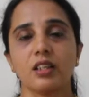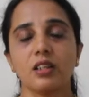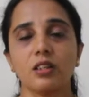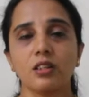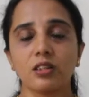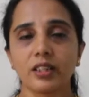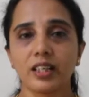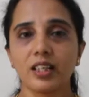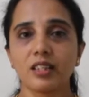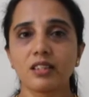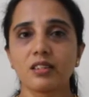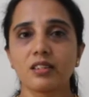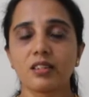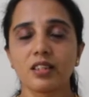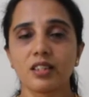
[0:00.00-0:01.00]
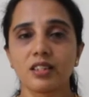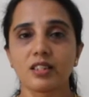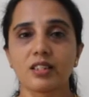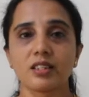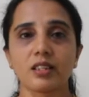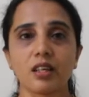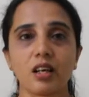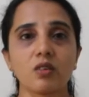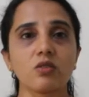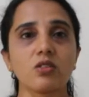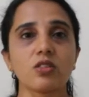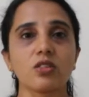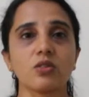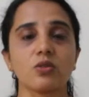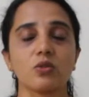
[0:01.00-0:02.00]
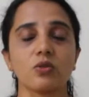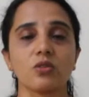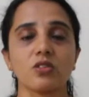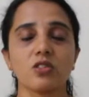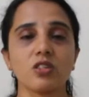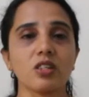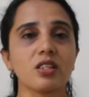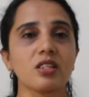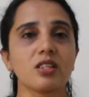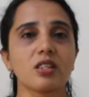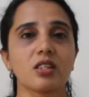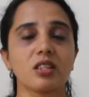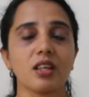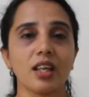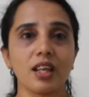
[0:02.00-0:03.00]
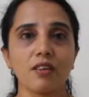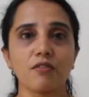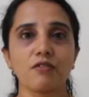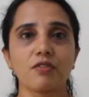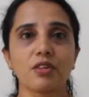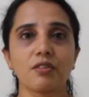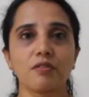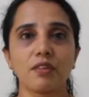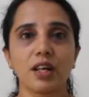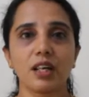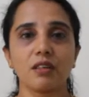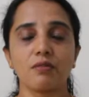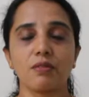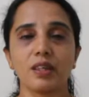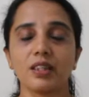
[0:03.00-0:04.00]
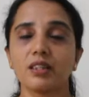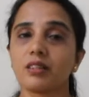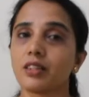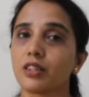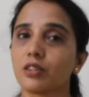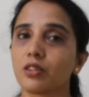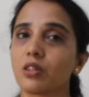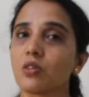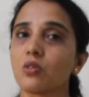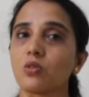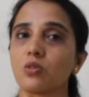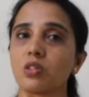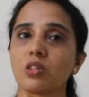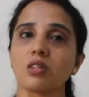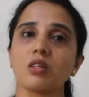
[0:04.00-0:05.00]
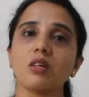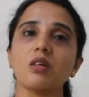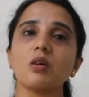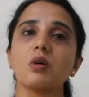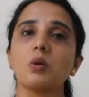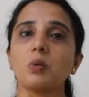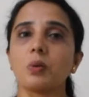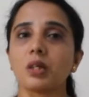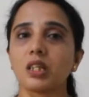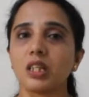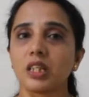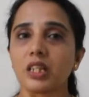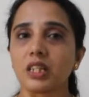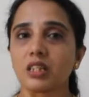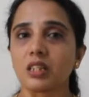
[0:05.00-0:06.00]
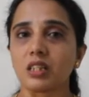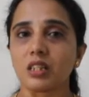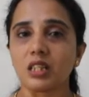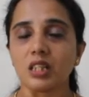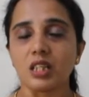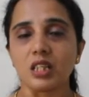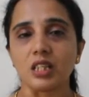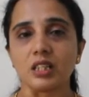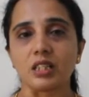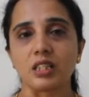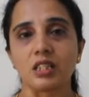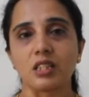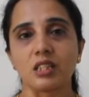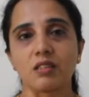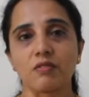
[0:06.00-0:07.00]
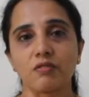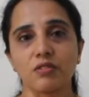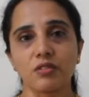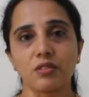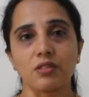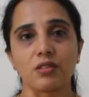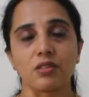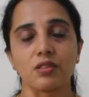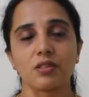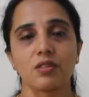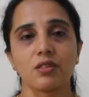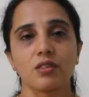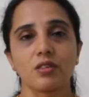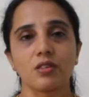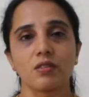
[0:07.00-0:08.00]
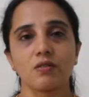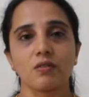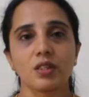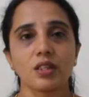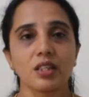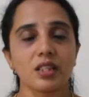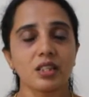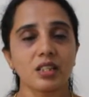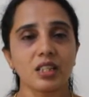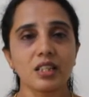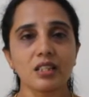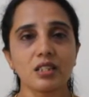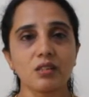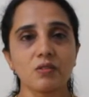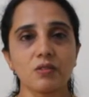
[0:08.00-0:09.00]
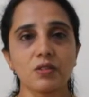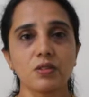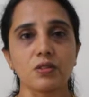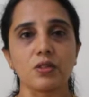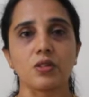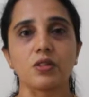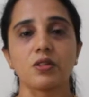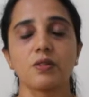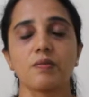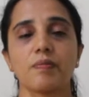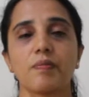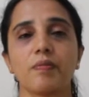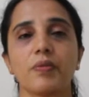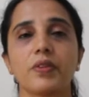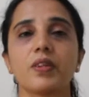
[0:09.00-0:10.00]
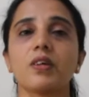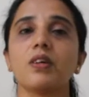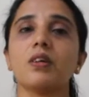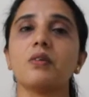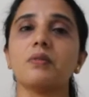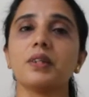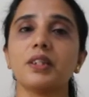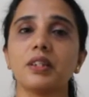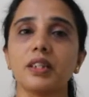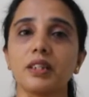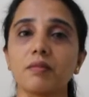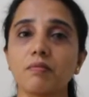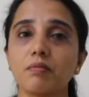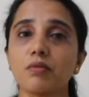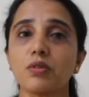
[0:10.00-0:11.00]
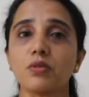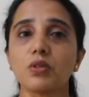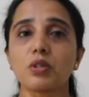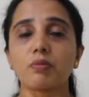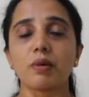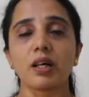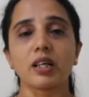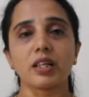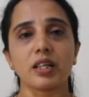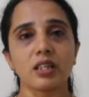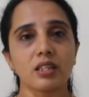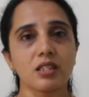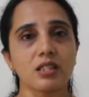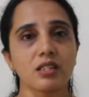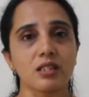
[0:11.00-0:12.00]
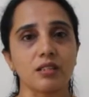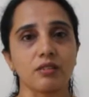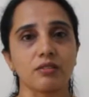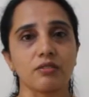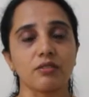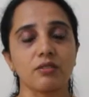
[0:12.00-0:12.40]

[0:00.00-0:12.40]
Look at the things around you. Just think for a while whether it grows, whether it eats food, whether it needs food, or whether it moves by itself,